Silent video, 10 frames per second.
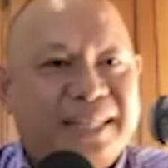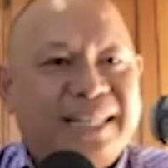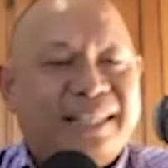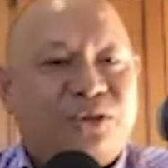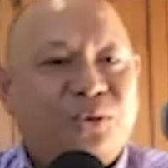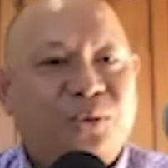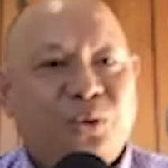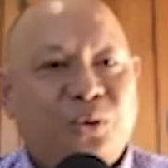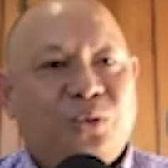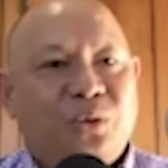To
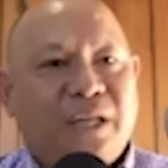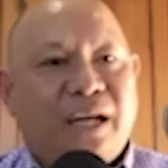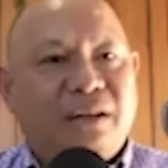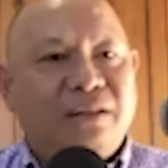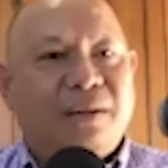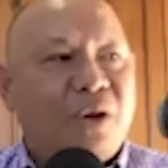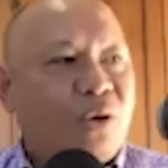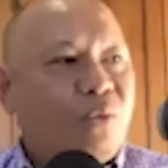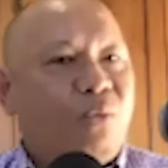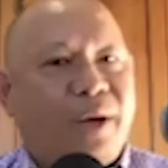tell them
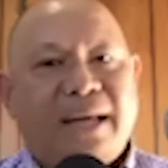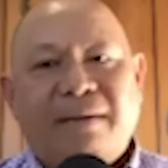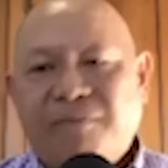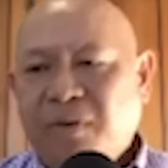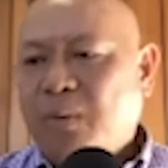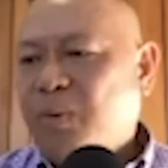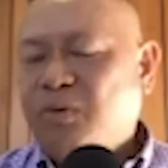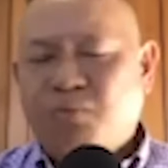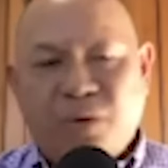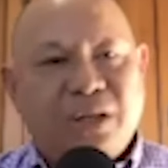when everyone
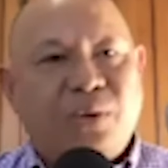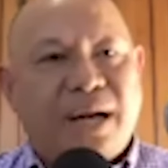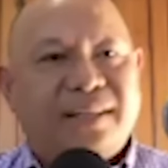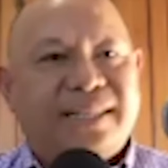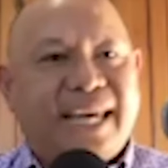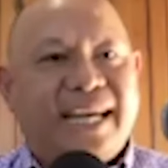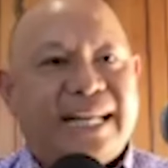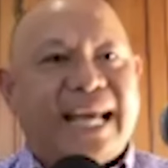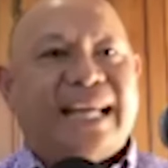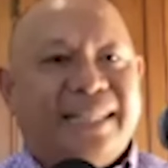was running around
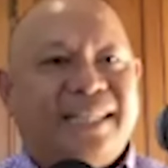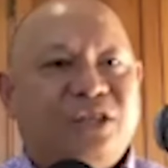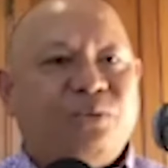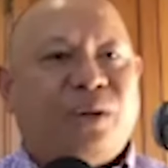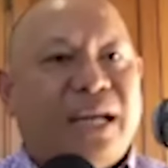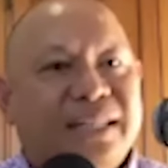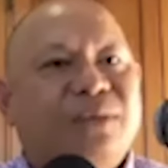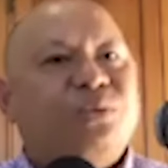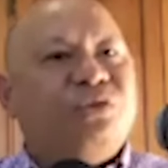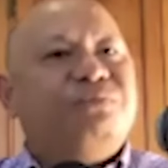scared, this is what I did
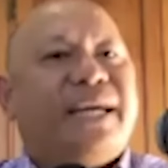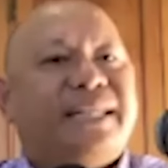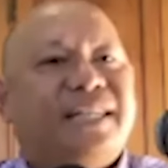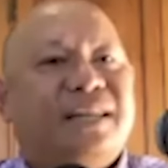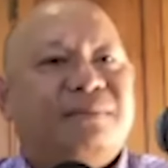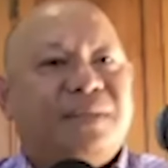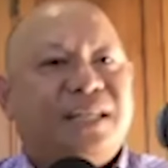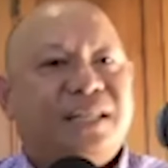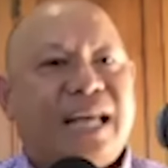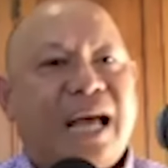with my team. This
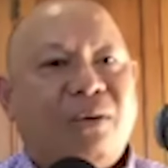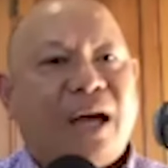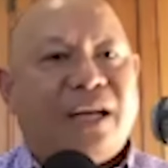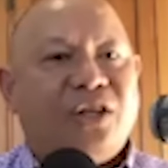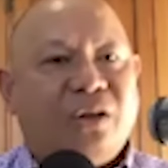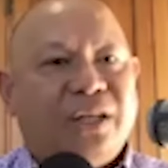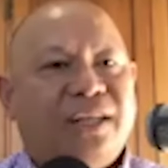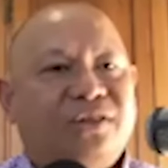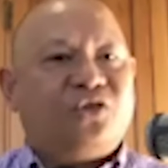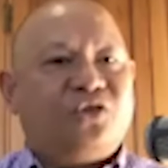is how I got
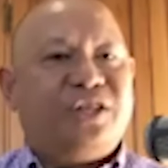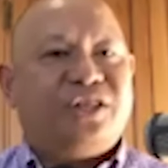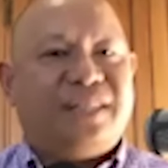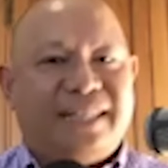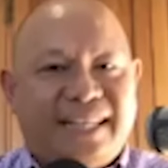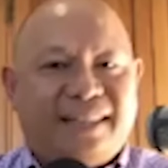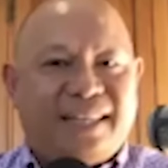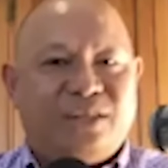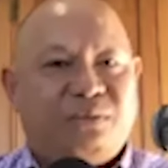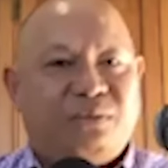in the trenches and did
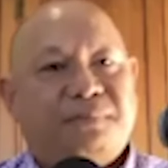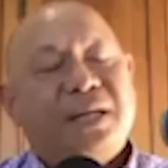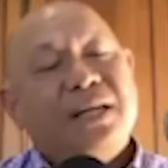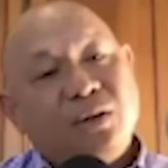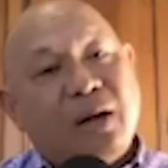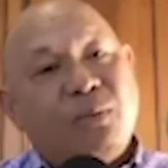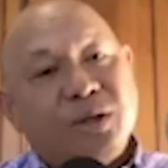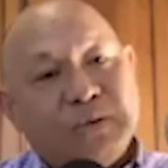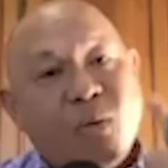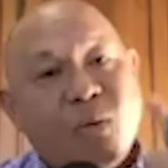things with them. So that
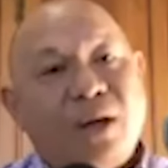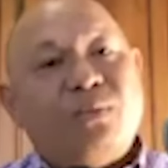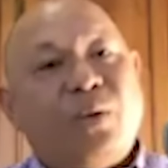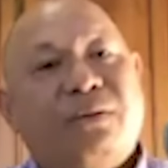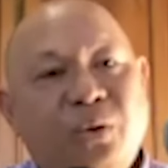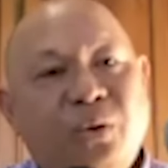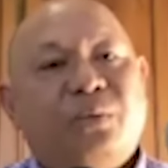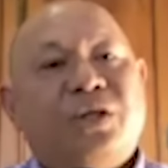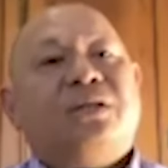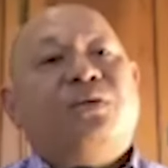was one way of doing it,
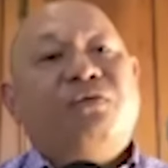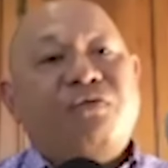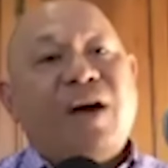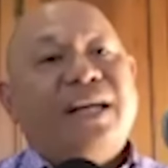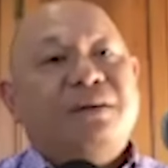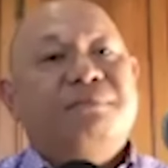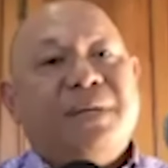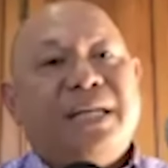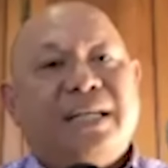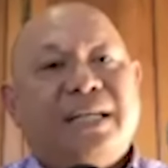which is to find a
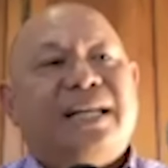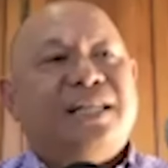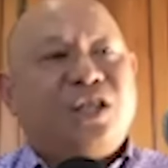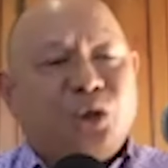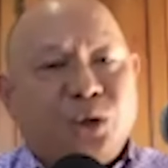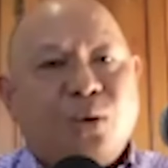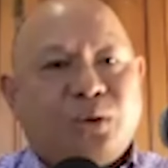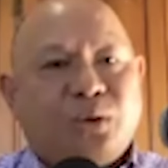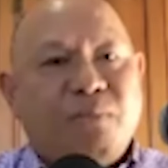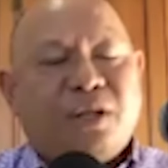meaning that is
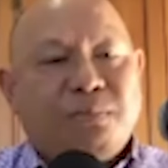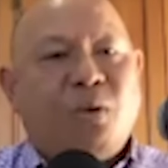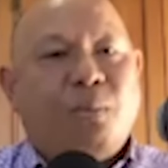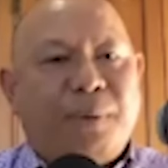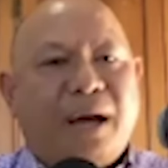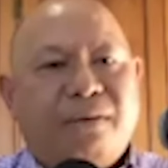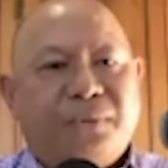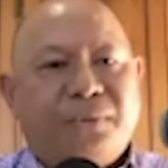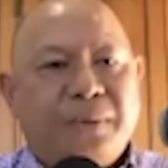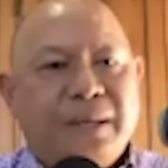so much more
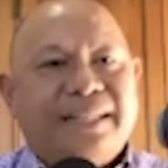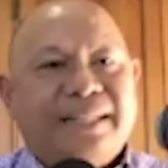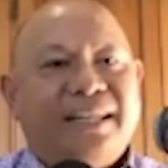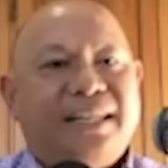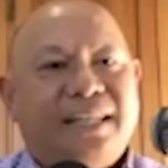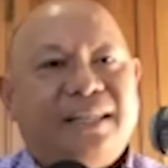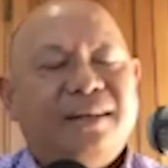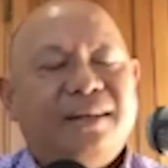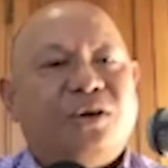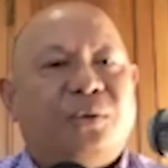powerful than the
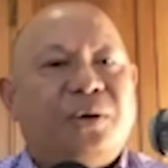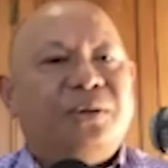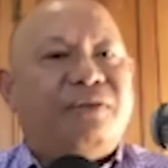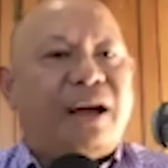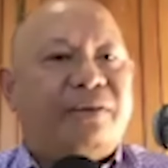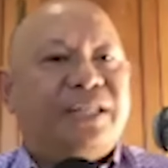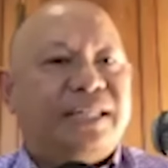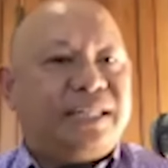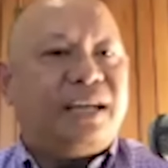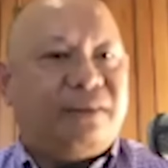coronavirus
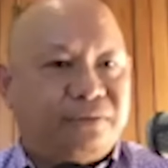itself.